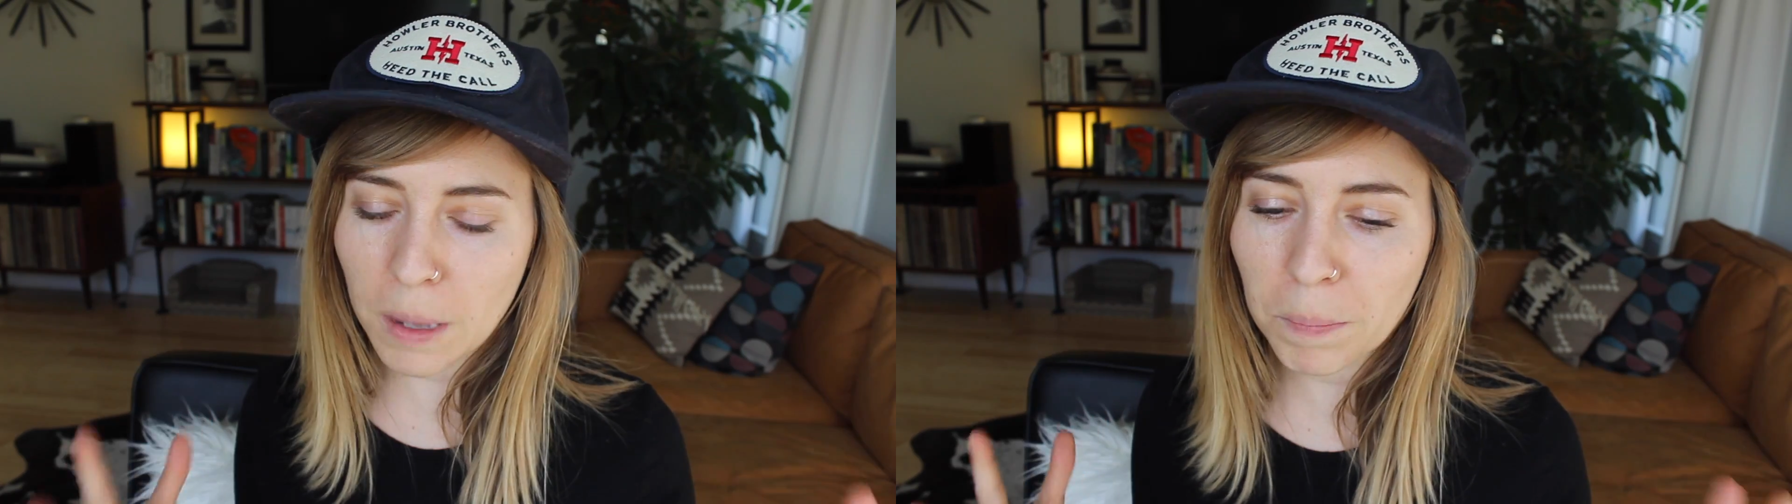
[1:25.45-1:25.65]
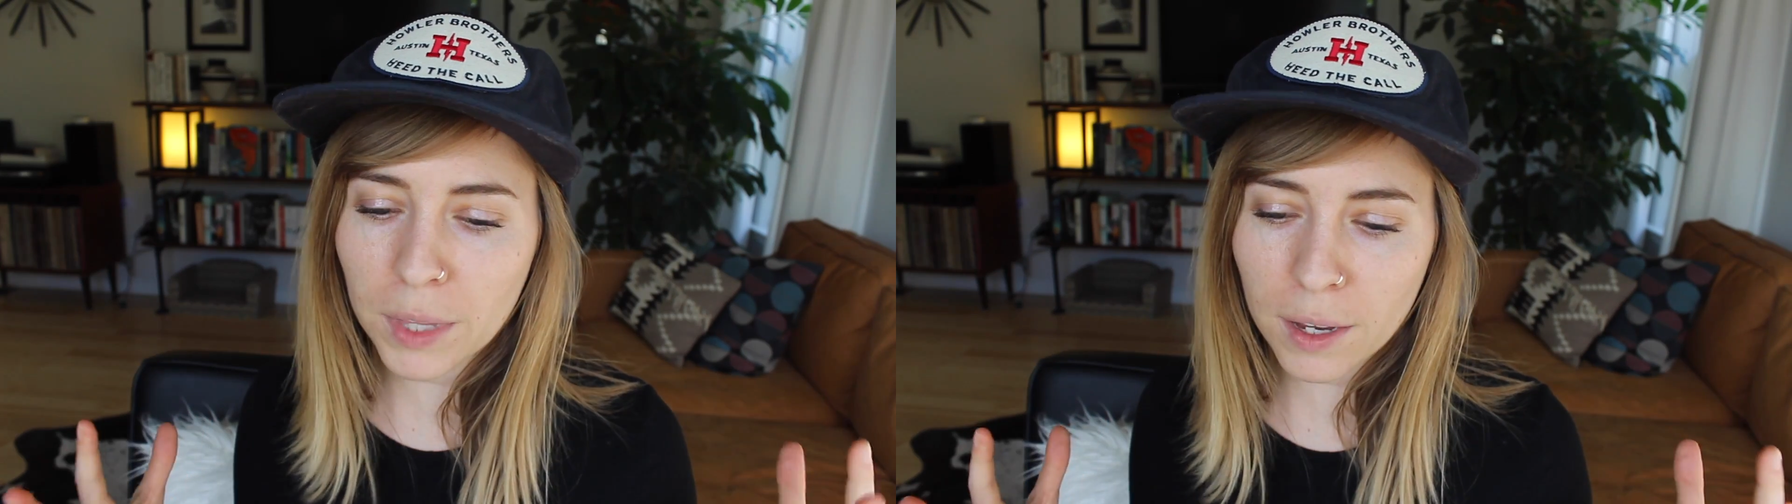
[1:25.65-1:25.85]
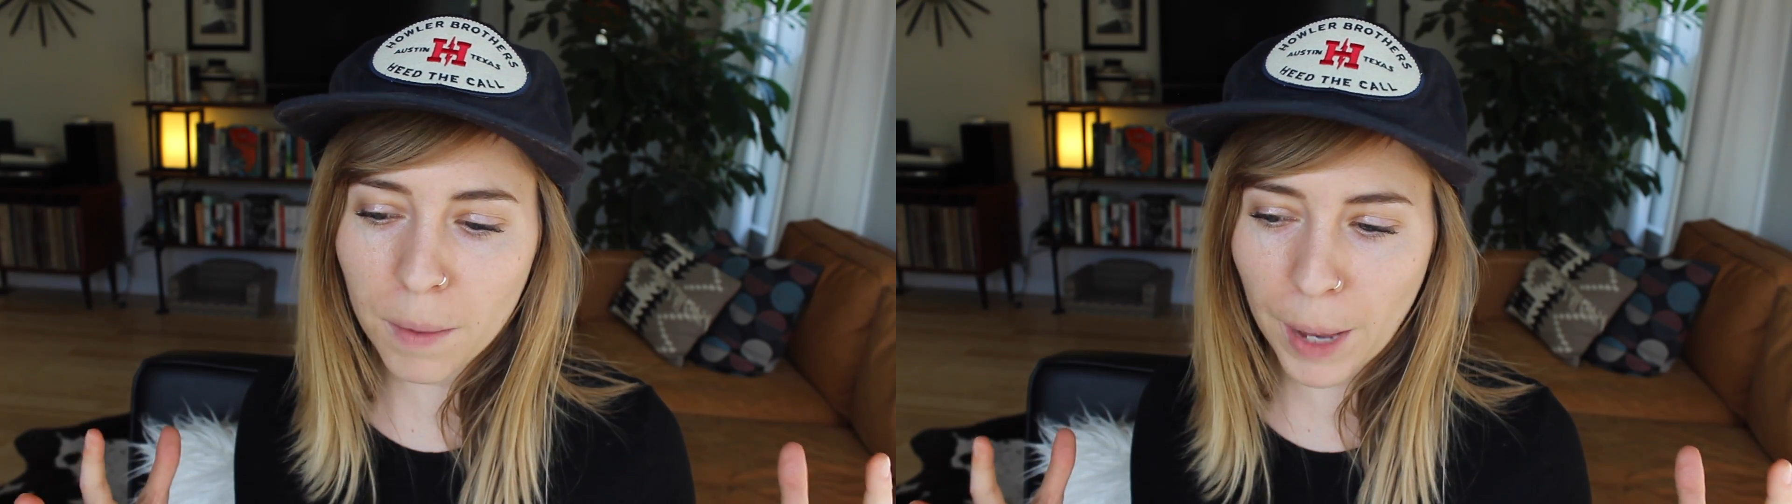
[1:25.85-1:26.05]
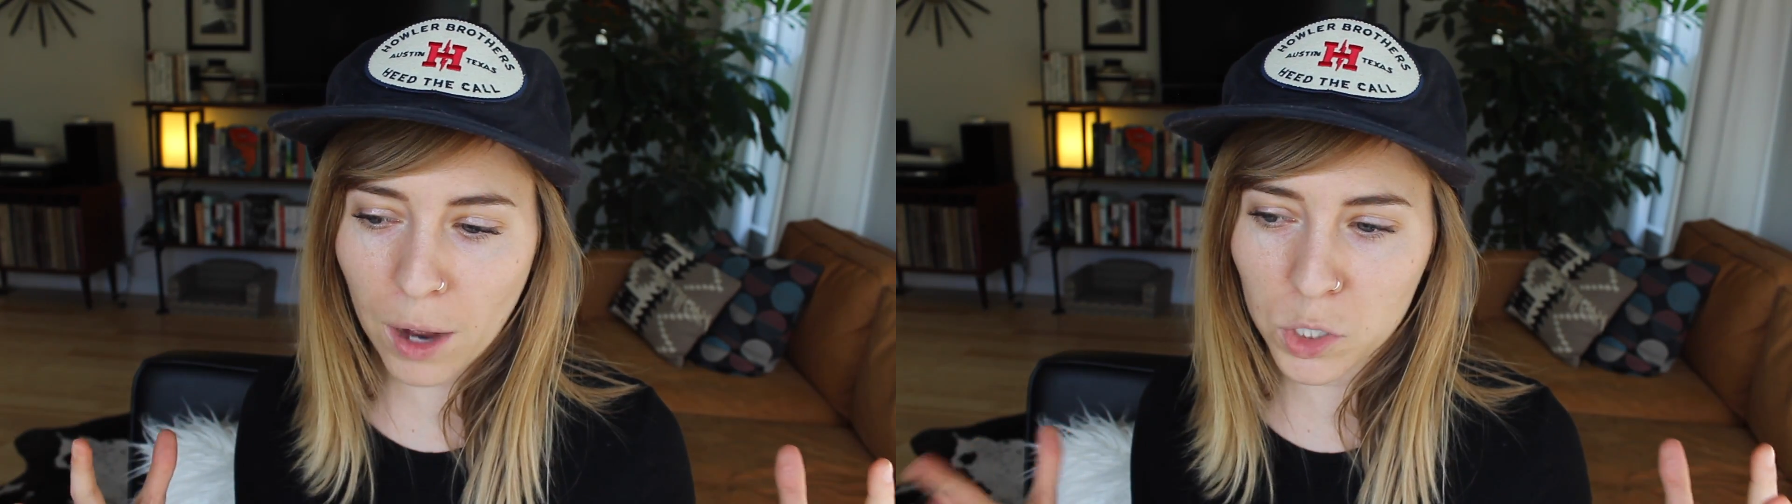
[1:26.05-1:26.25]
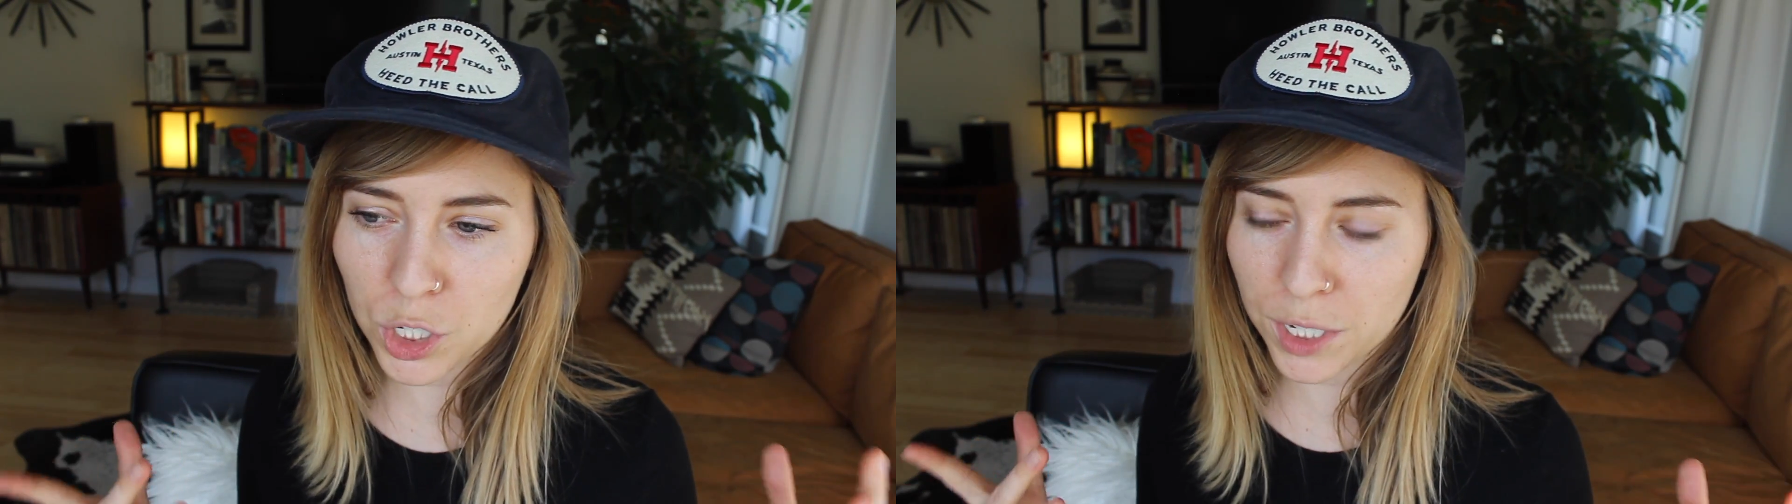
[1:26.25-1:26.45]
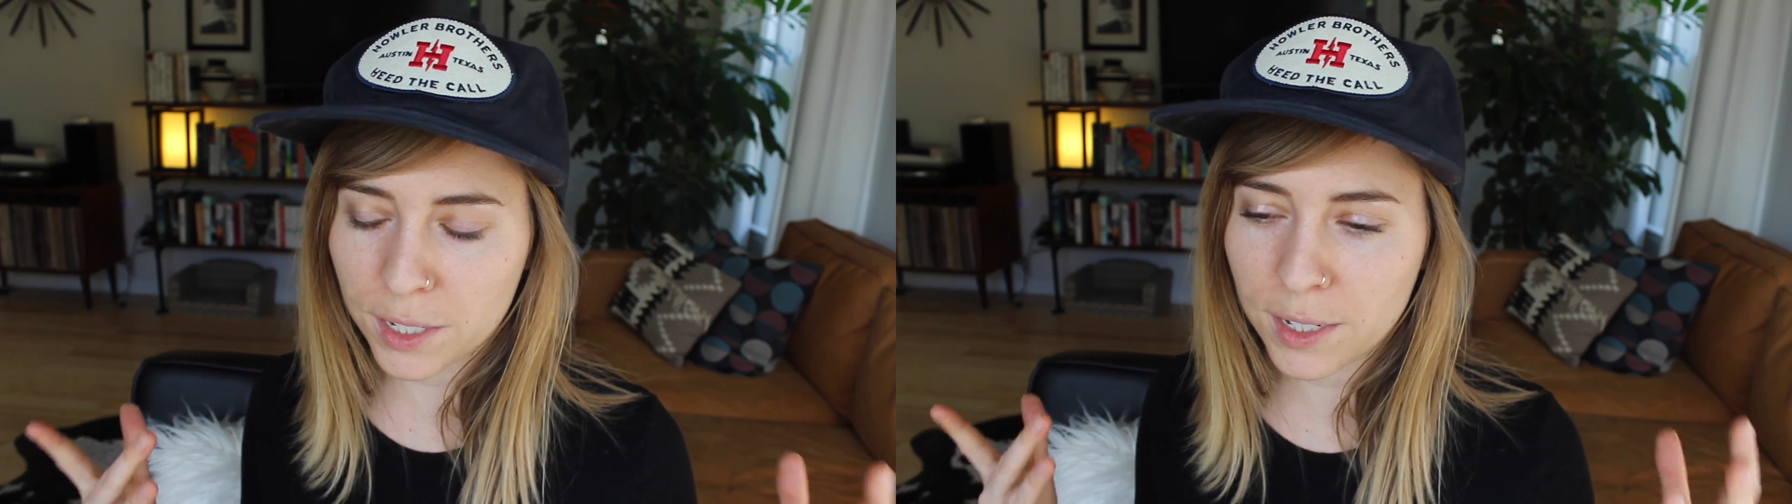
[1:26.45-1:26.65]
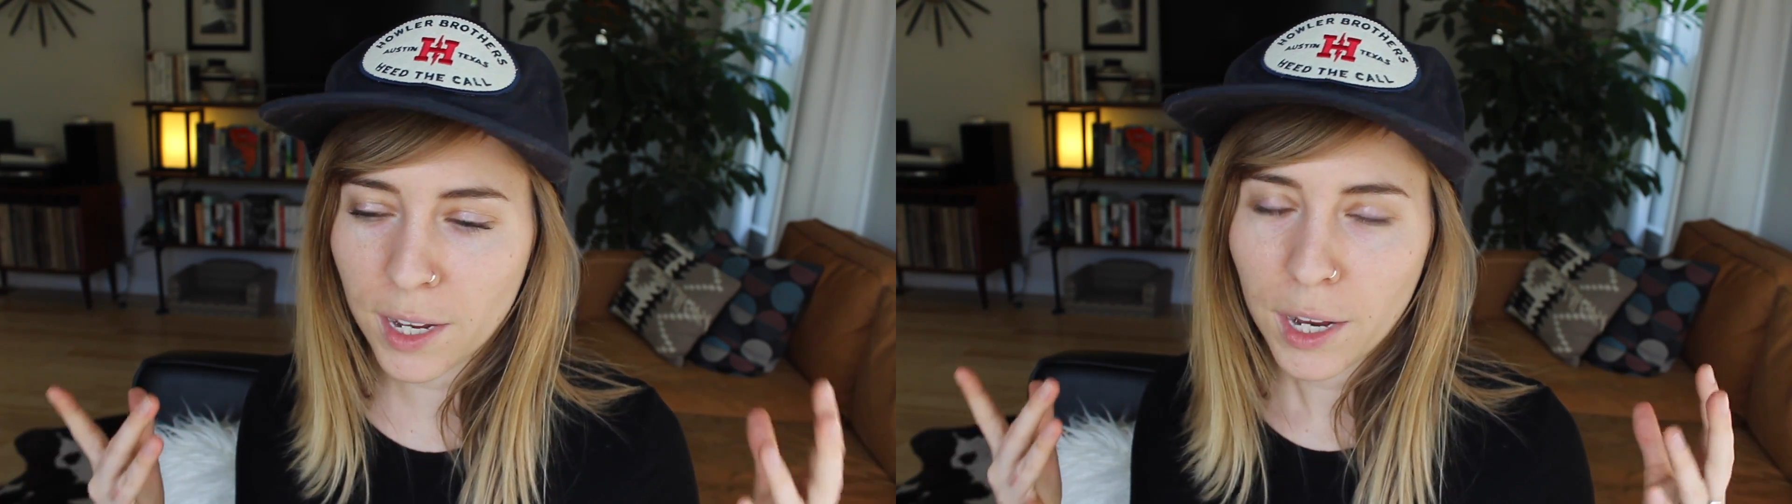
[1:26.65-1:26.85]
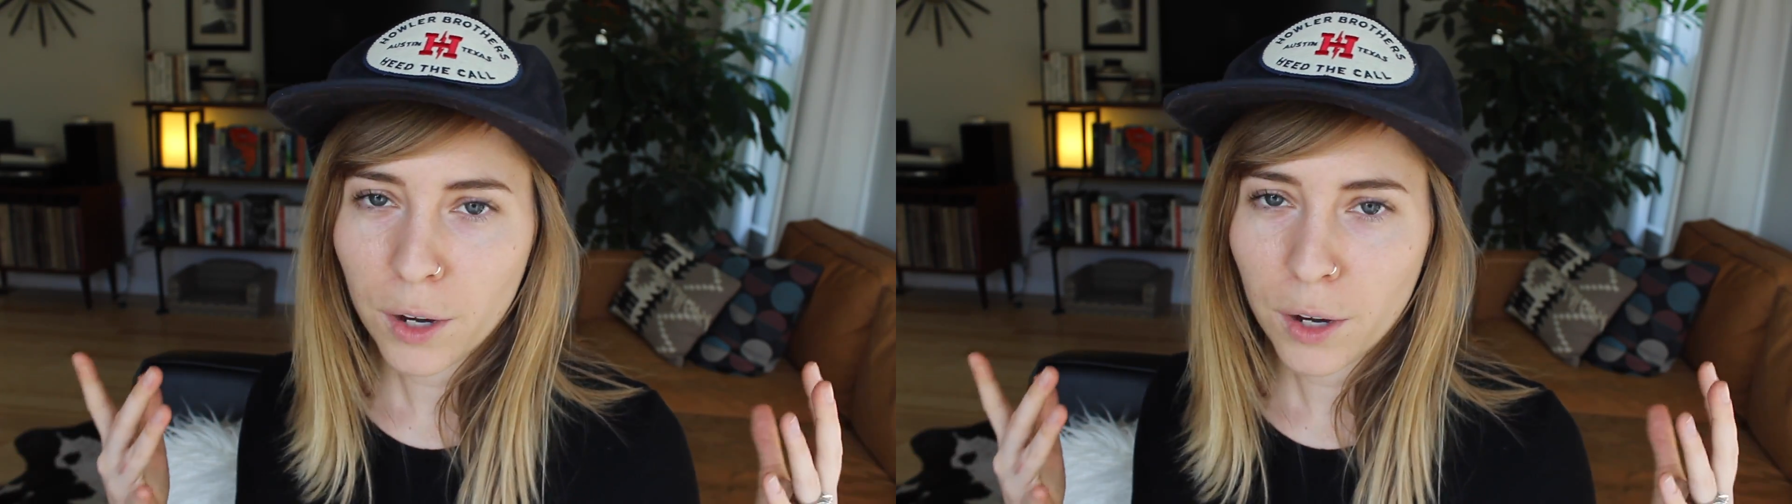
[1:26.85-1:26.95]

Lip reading: something about just